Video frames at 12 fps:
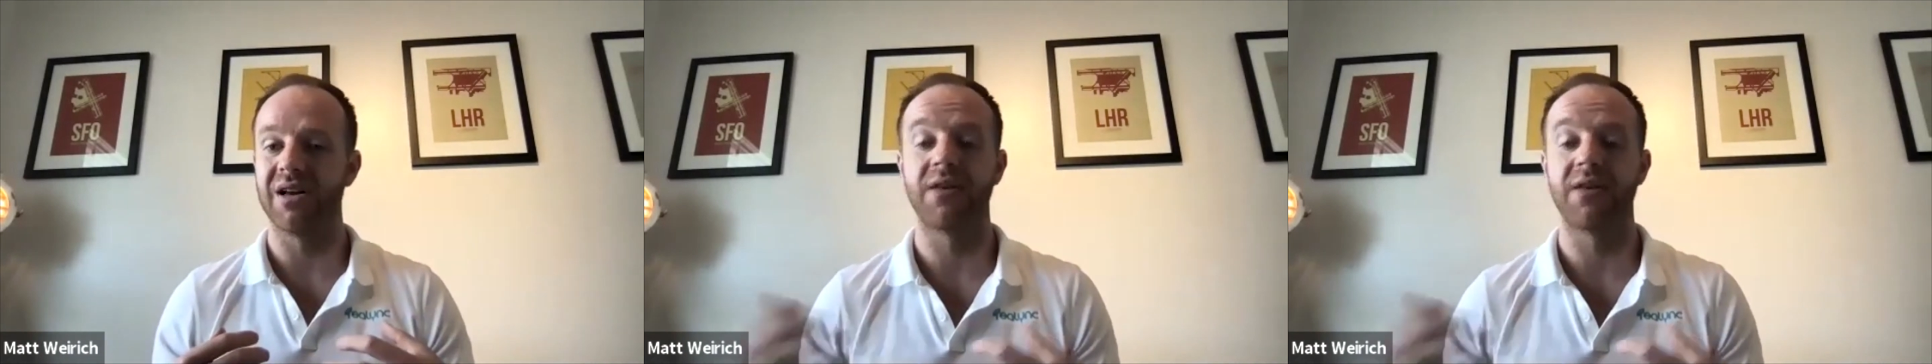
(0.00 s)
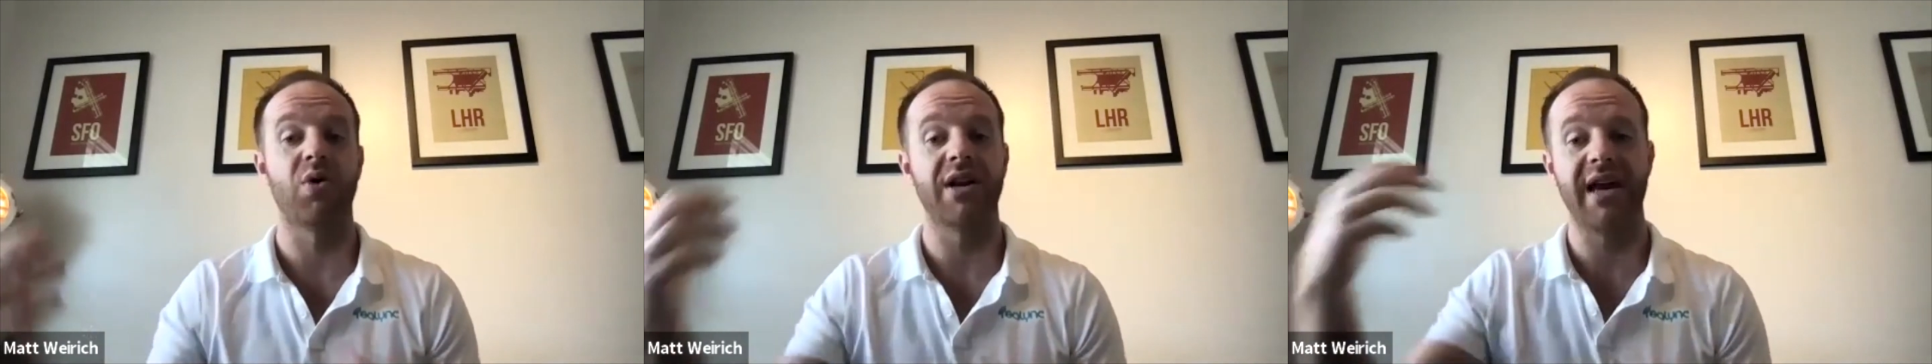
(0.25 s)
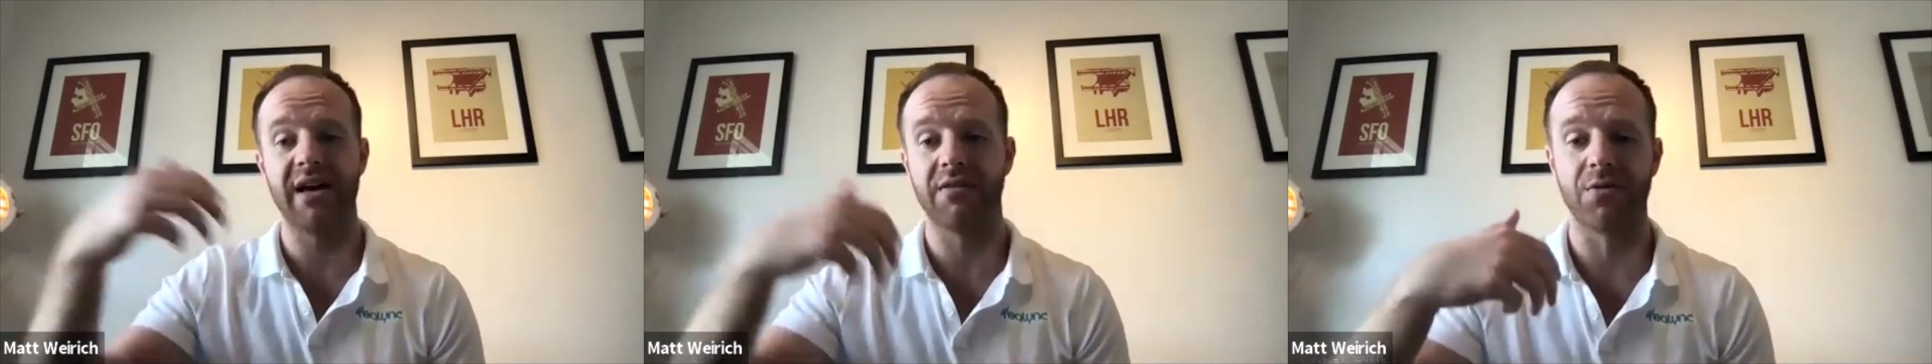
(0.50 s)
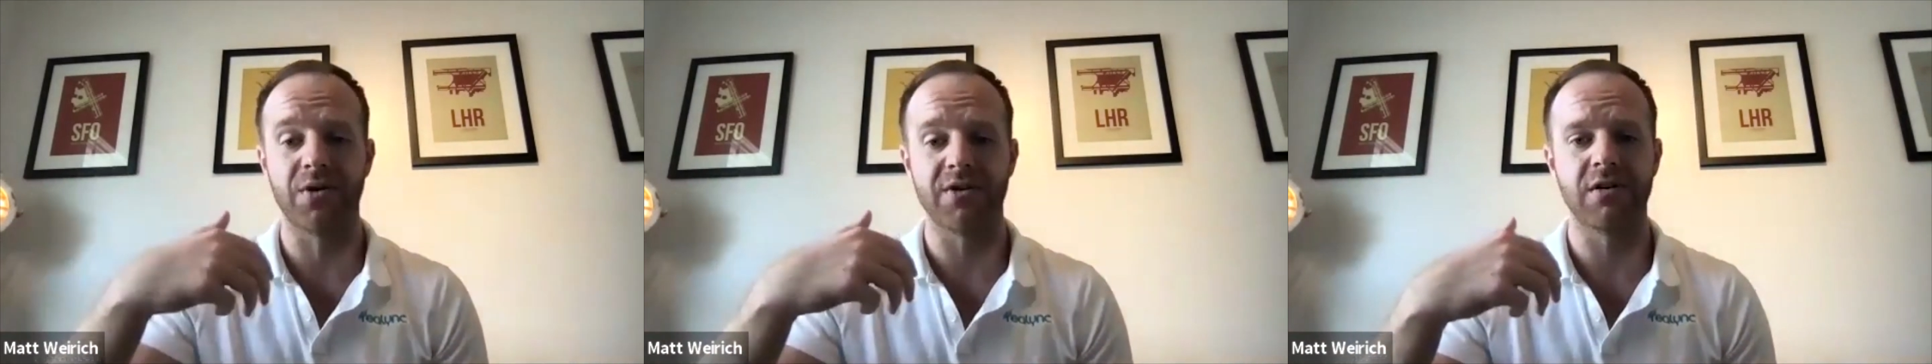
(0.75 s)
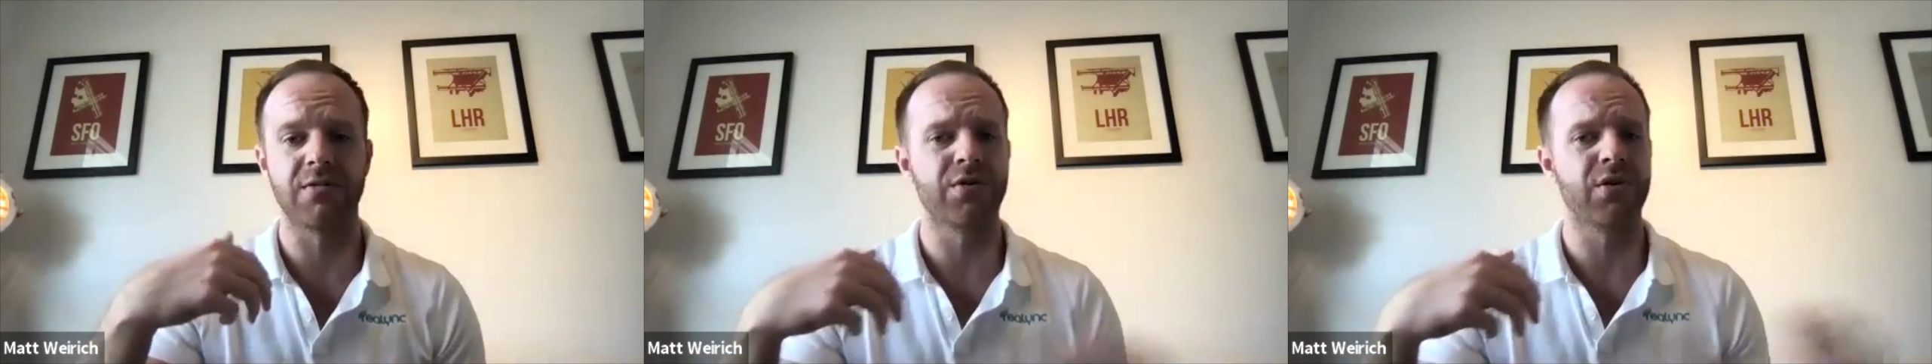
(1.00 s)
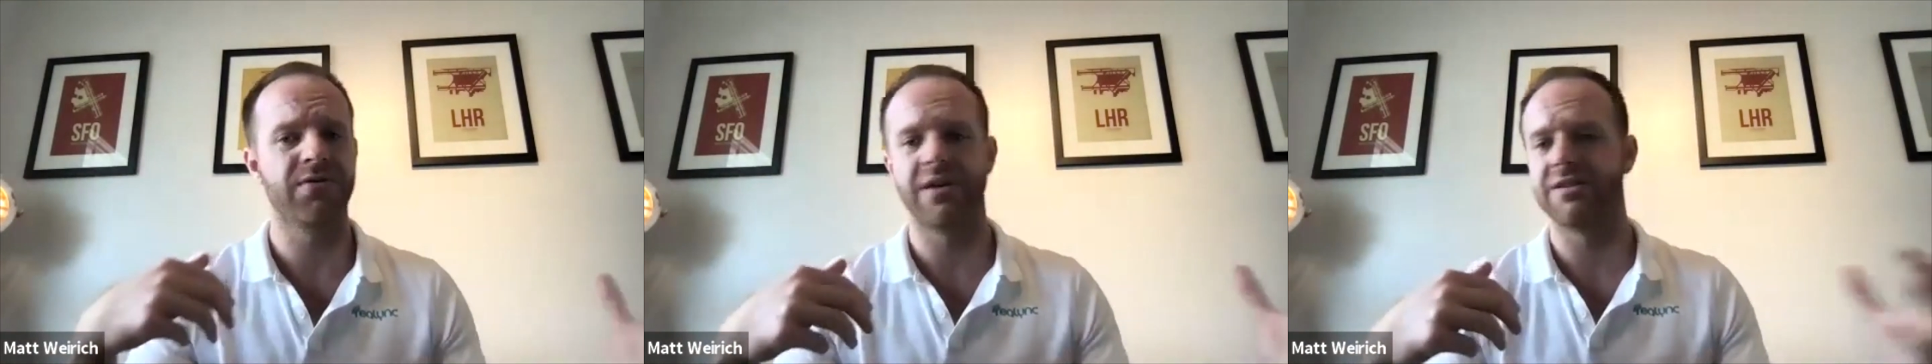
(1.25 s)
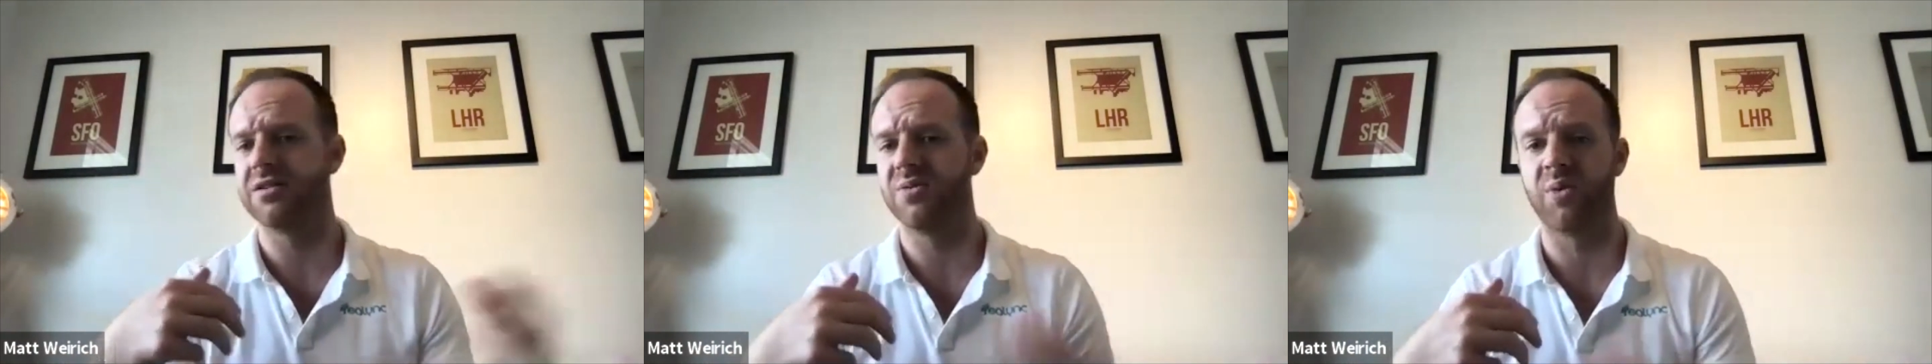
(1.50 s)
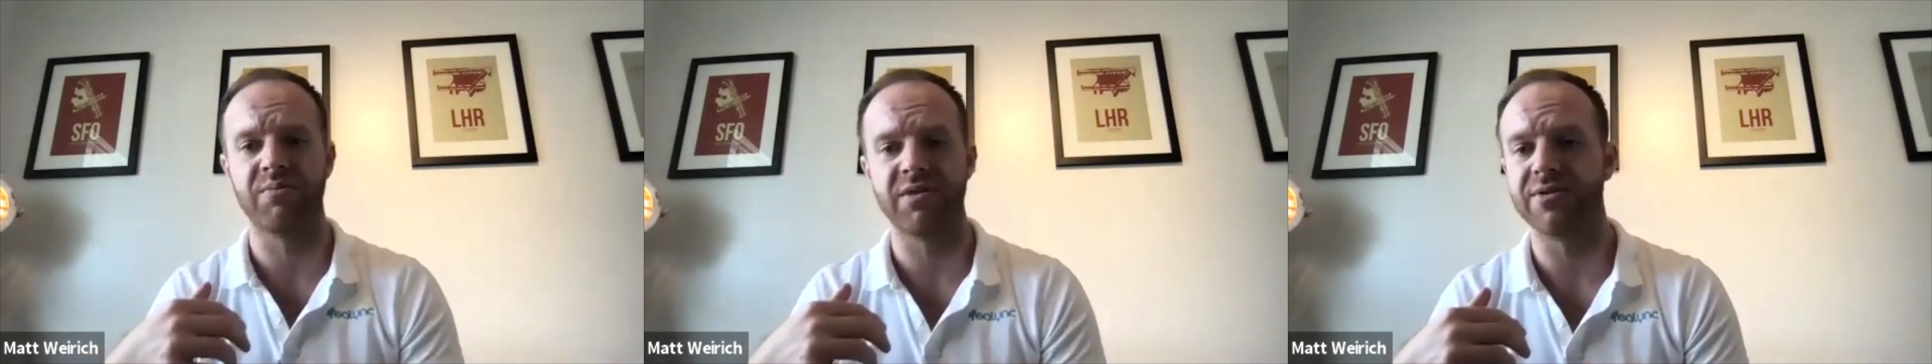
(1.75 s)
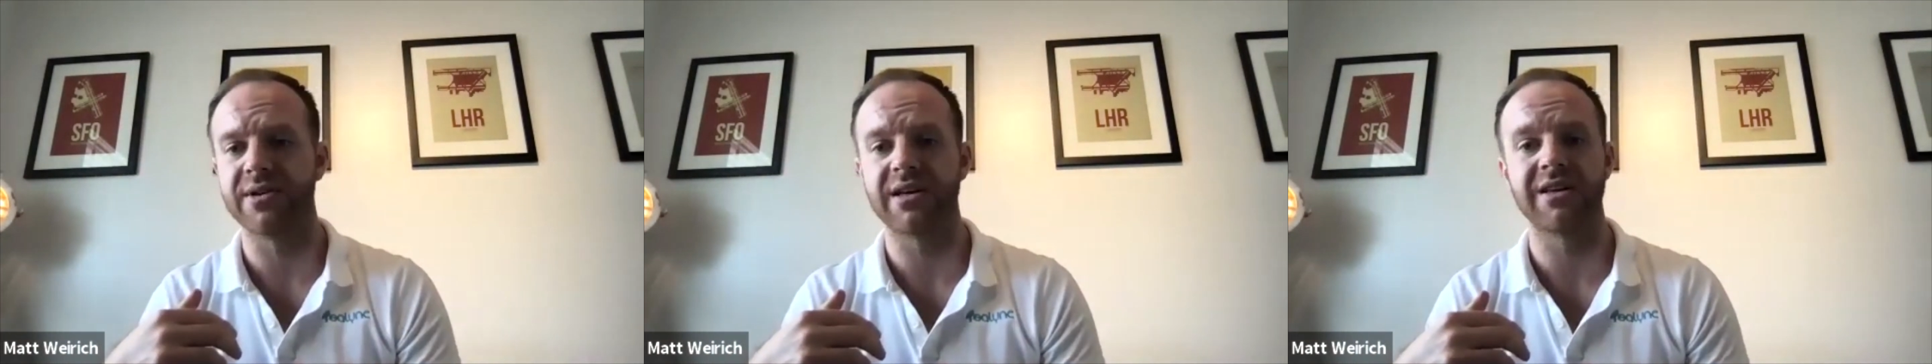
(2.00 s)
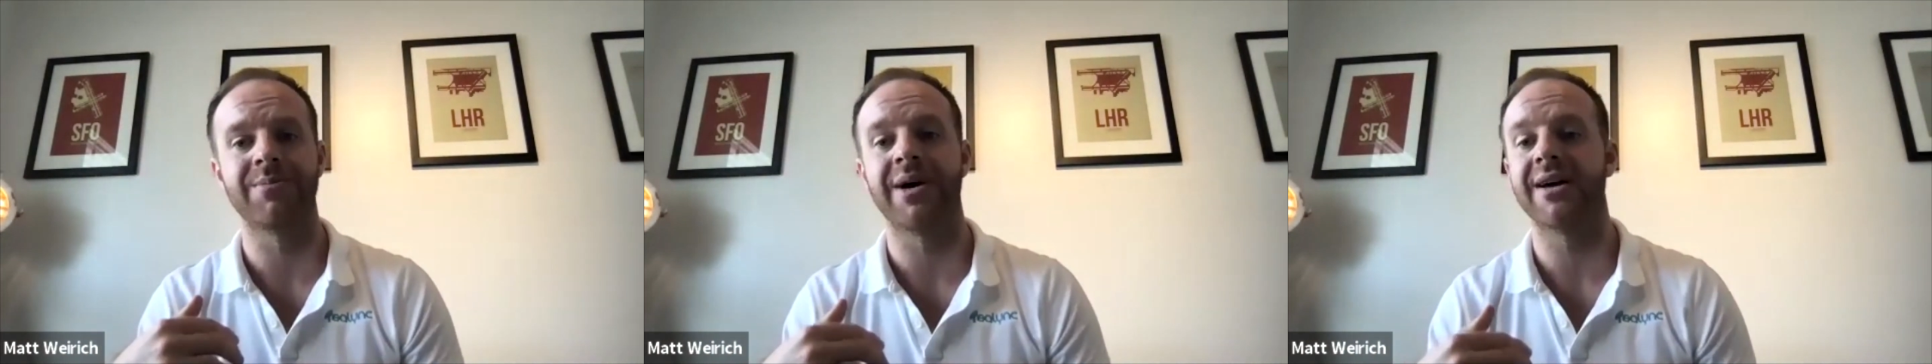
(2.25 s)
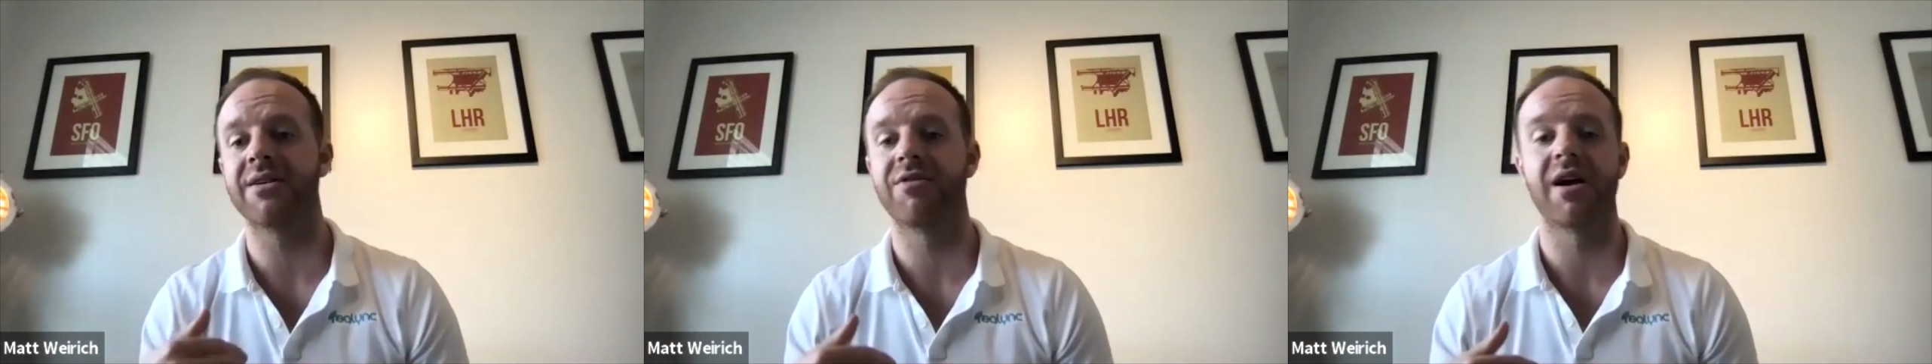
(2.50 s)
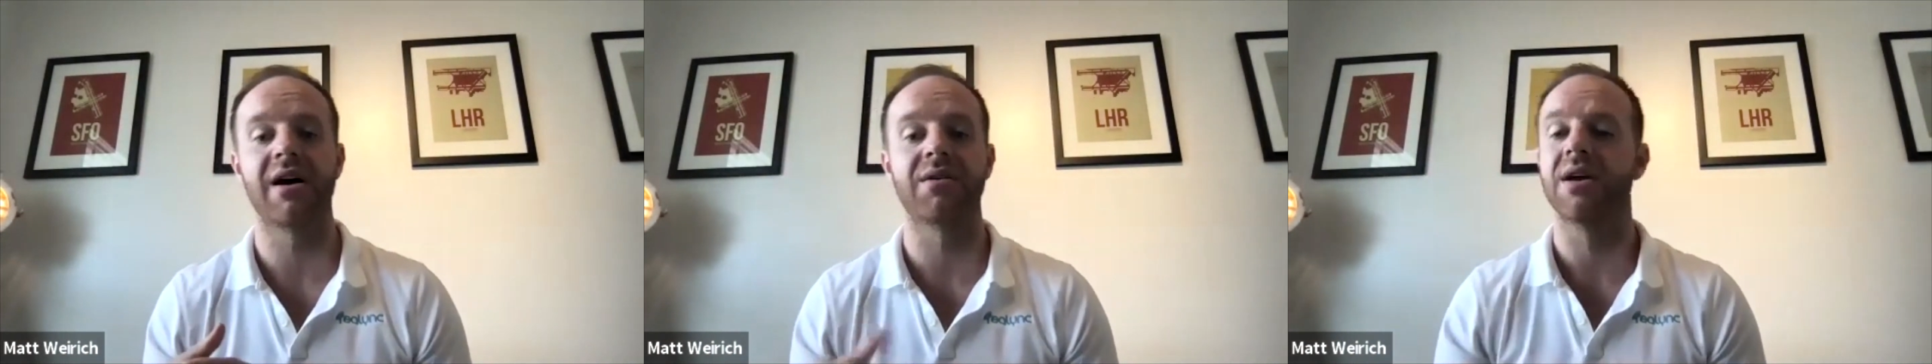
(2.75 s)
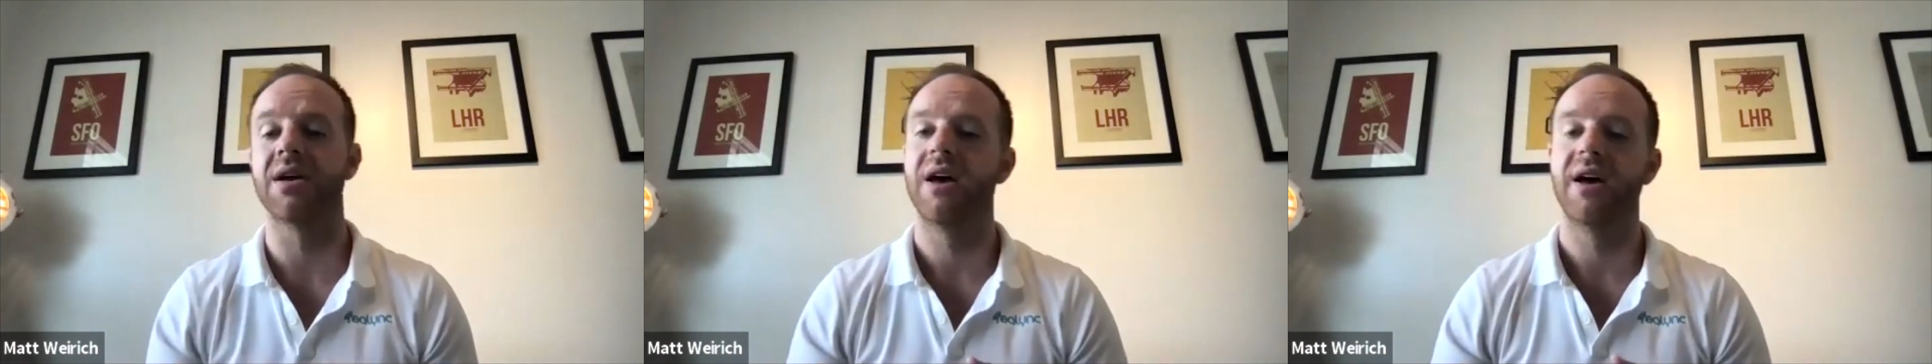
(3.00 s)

if they want to add a voiceover, if they just want music in the background.